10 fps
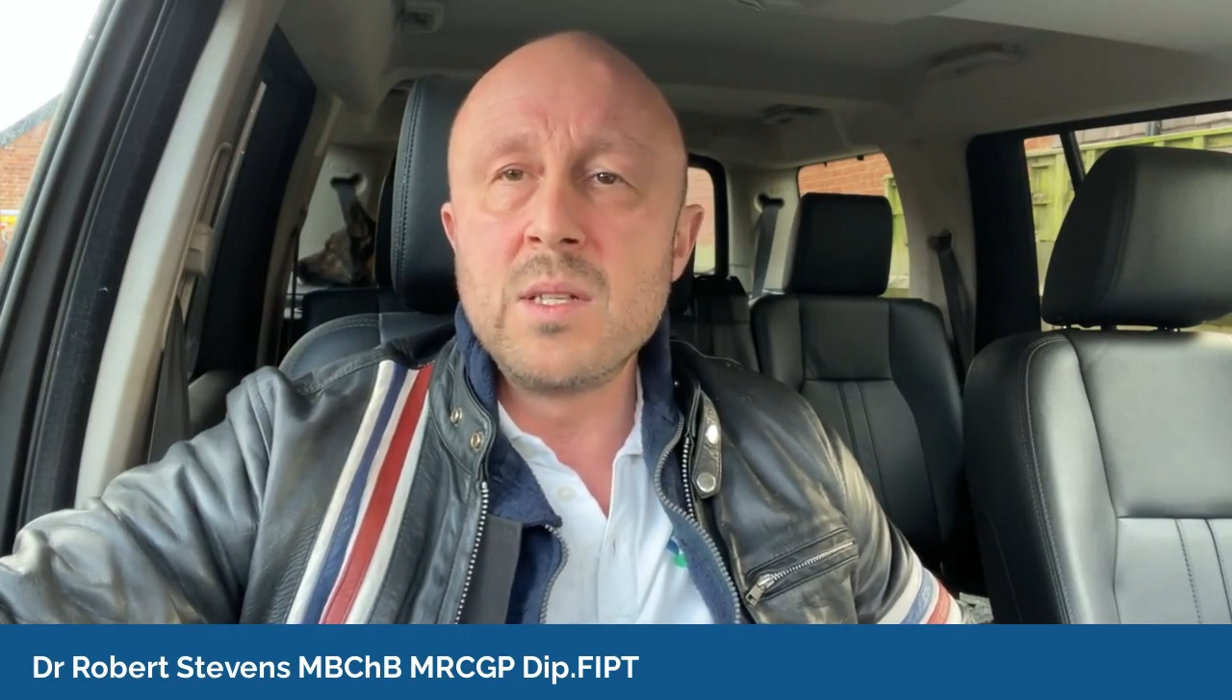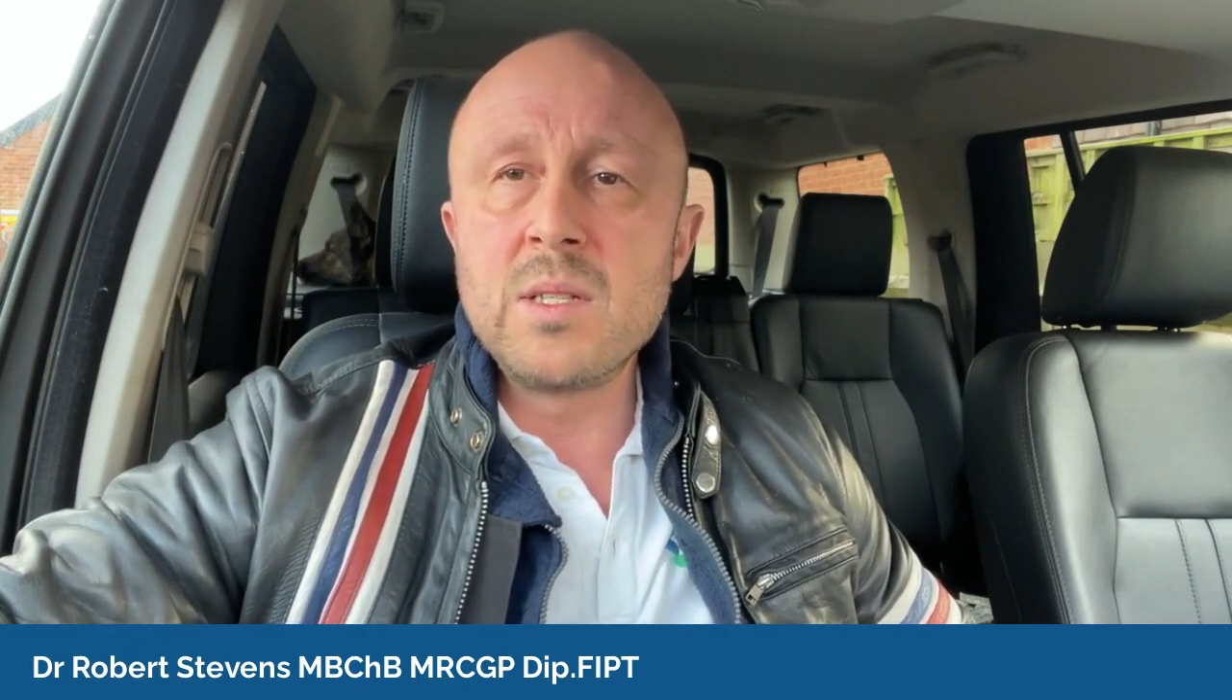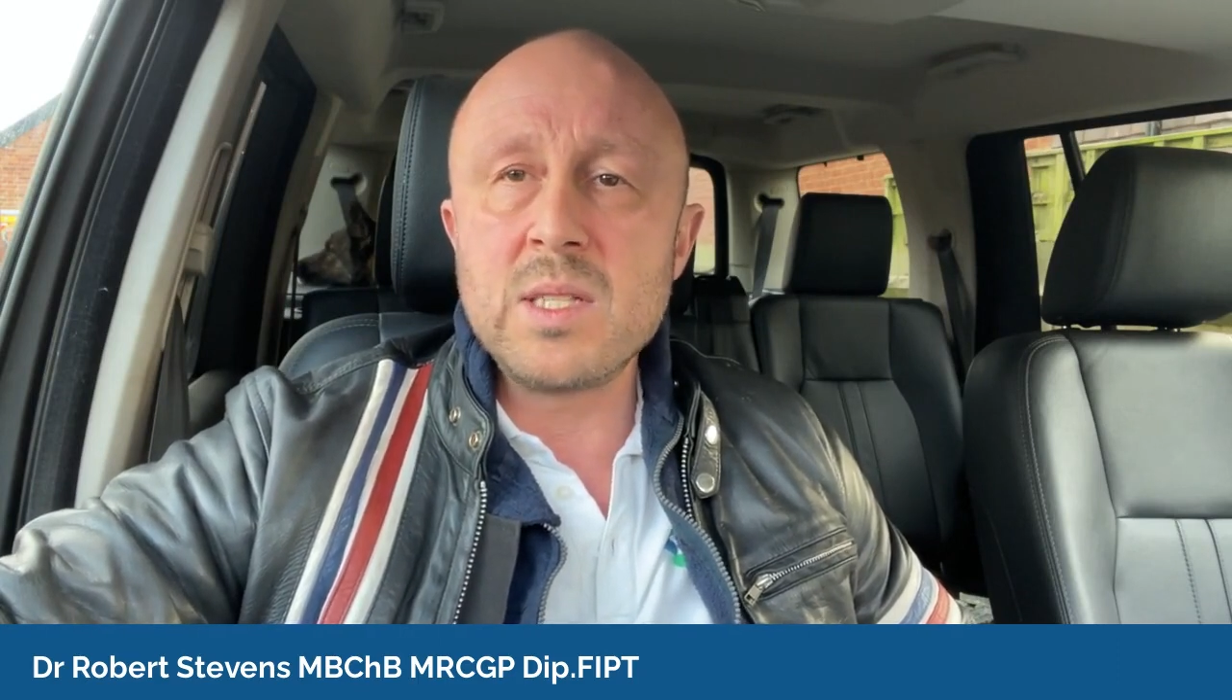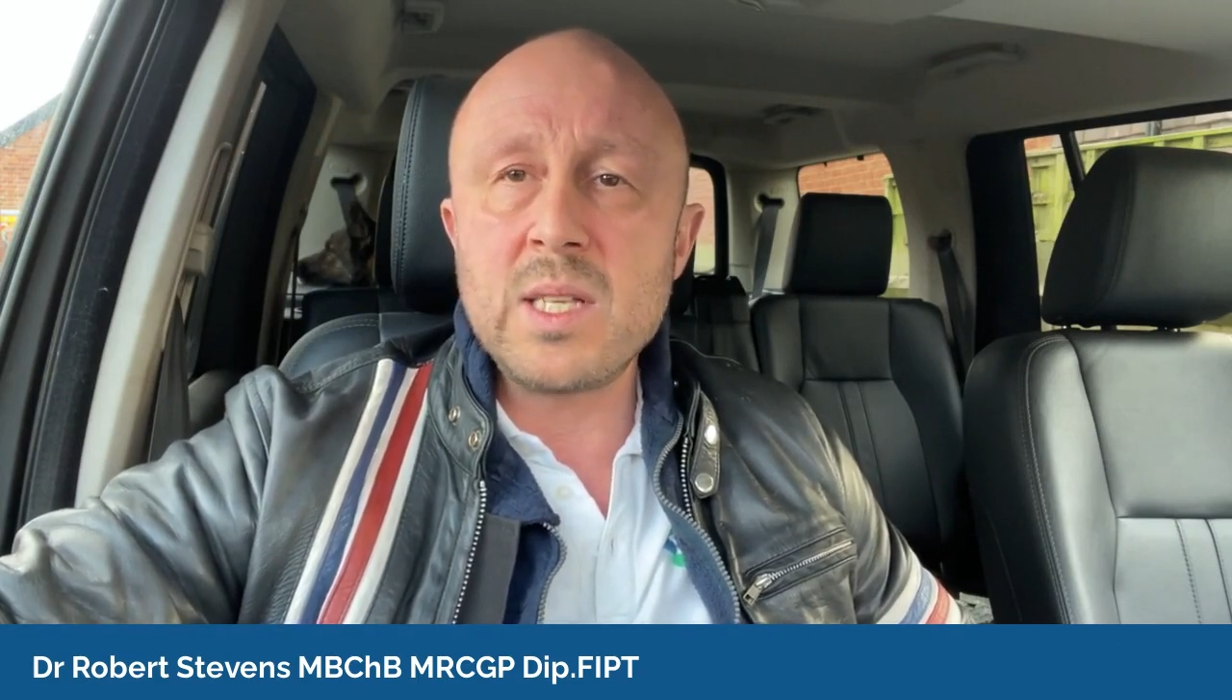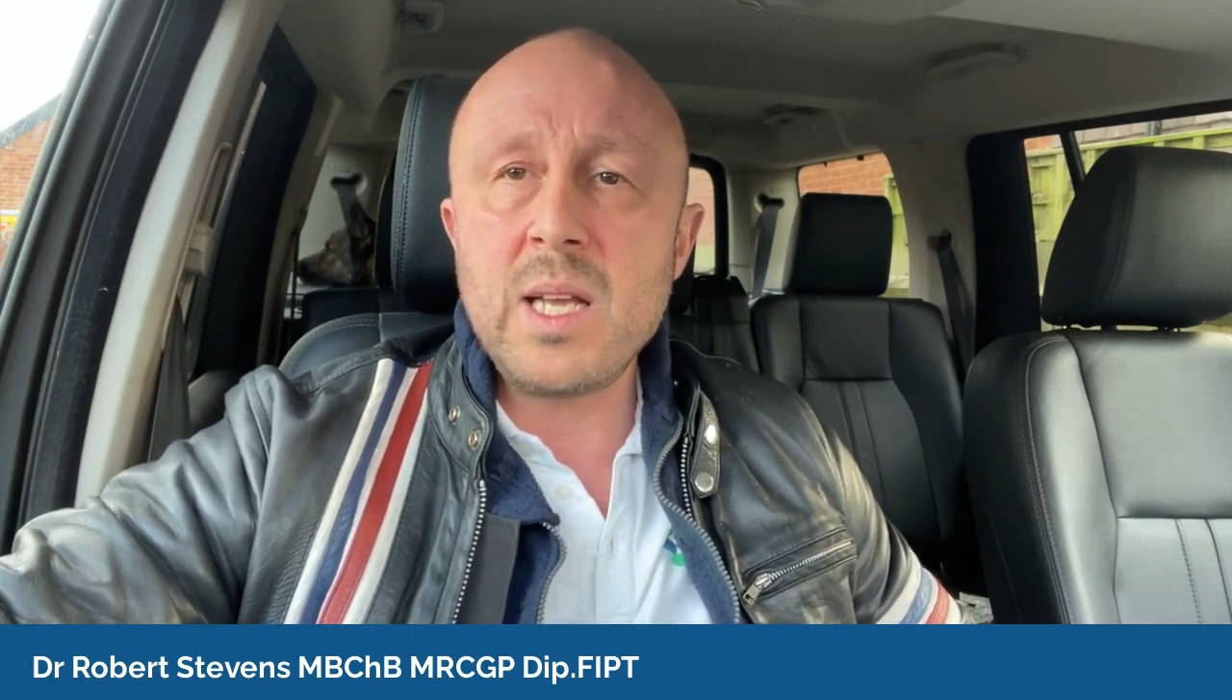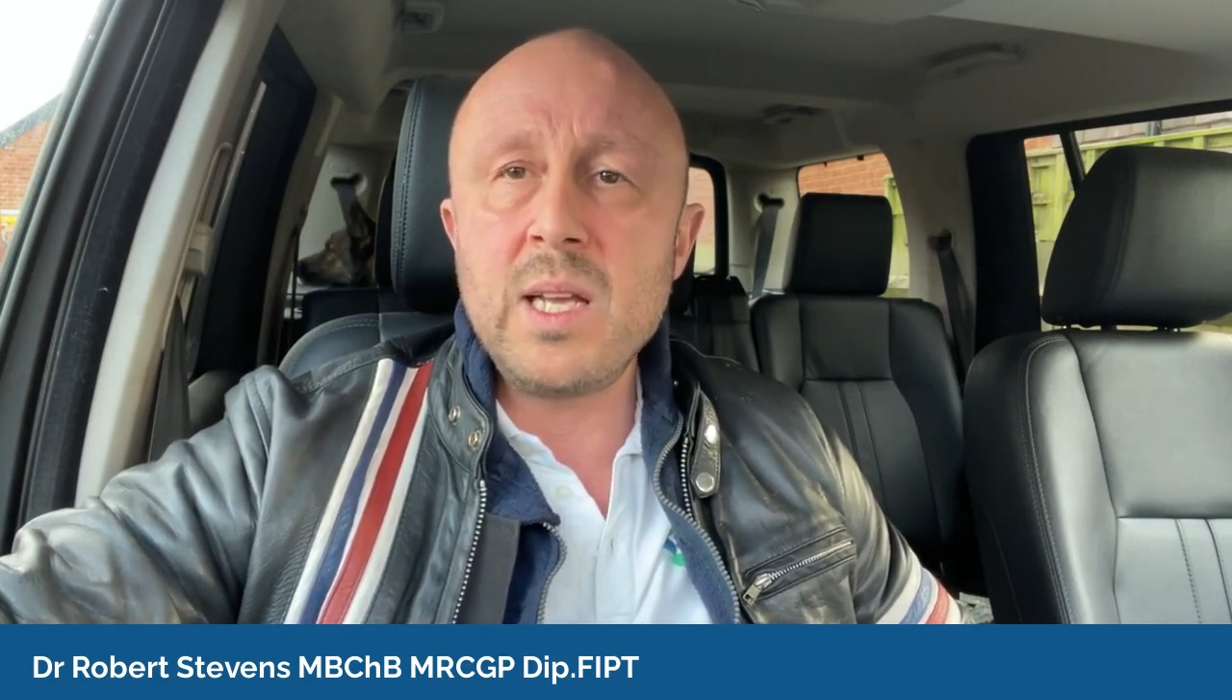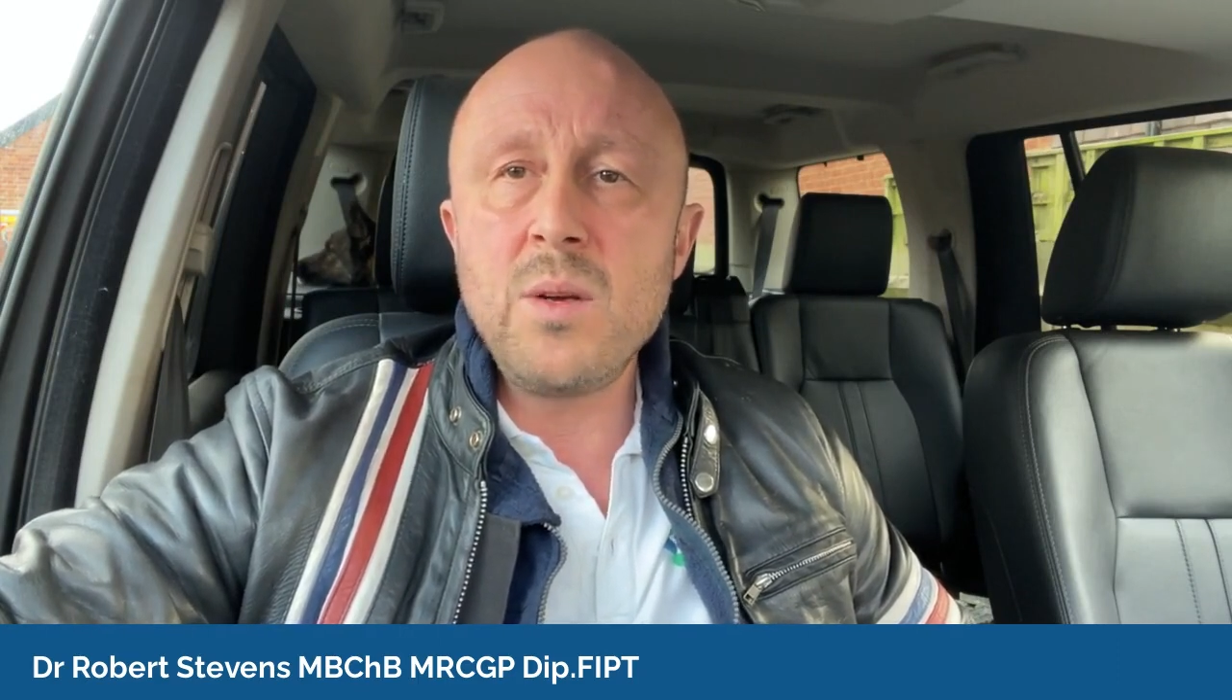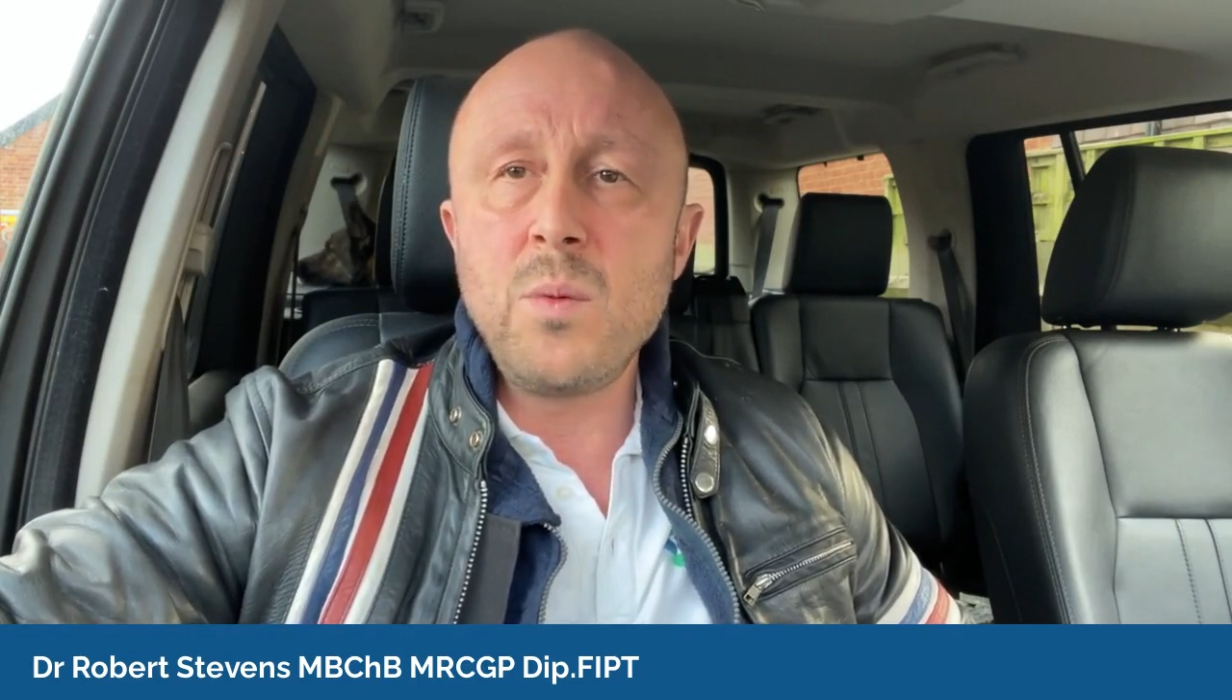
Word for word: Today,